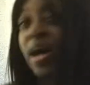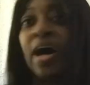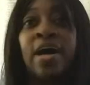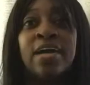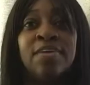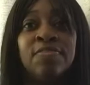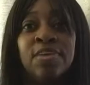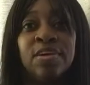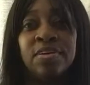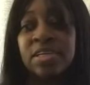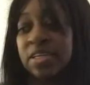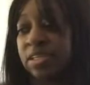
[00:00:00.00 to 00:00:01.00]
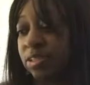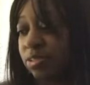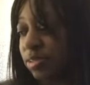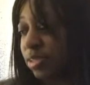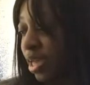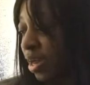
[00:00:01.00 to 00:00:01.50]
I get very good
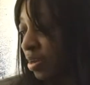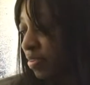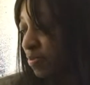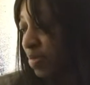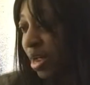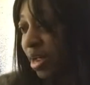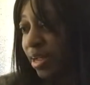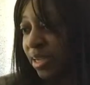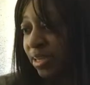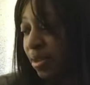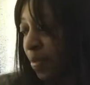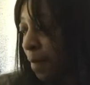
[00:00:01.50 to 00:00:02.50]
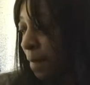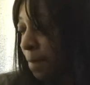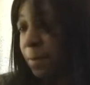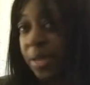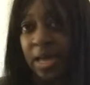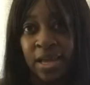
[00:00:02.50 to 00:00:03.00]
use out of my
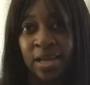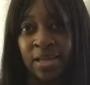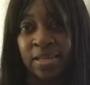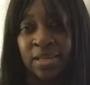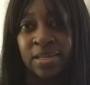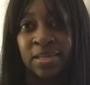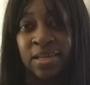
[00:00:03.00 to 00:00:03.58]
bag,